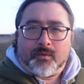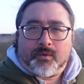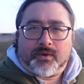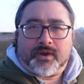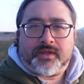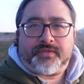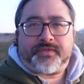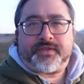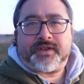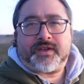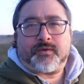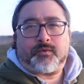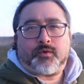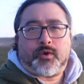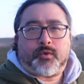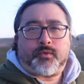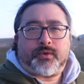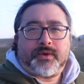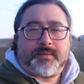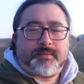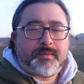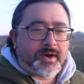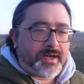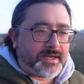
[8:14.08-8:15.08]
I think what
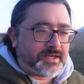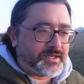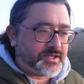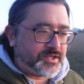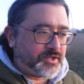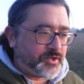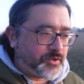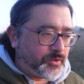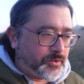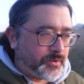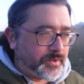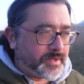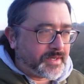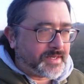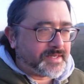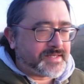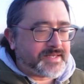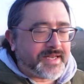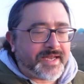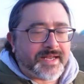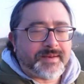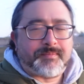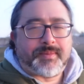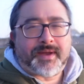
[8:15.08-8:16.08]
we might do is
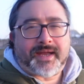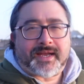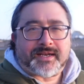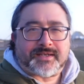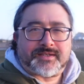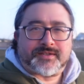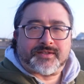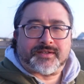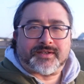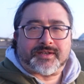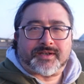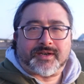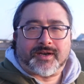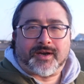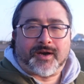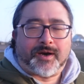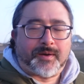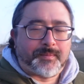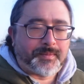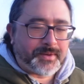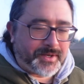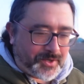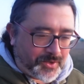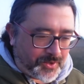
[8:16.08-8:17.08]
head back to the car,
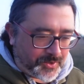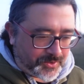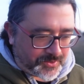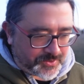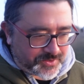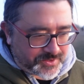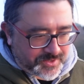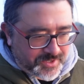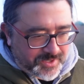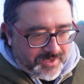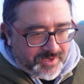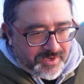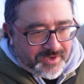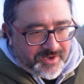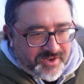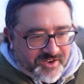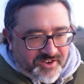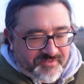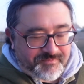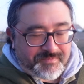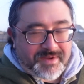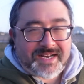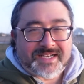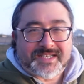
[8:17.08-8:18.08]
because
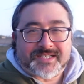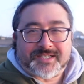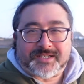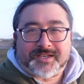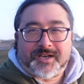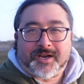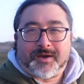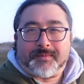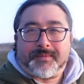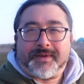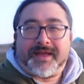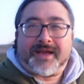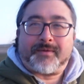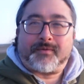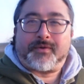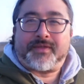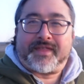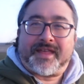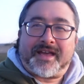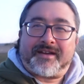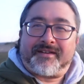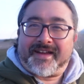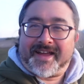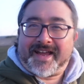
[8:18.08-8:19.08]
I managed to come out
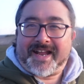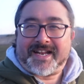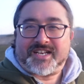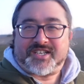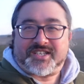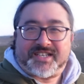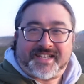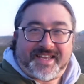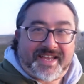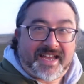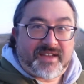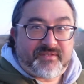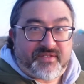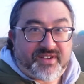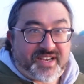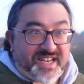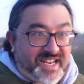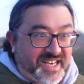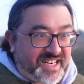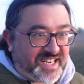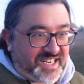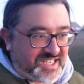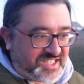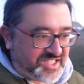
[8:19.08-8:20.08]
without actually having
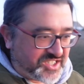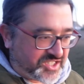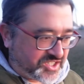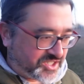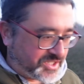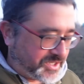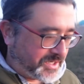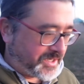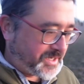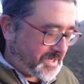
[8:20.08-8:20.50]
any lunch,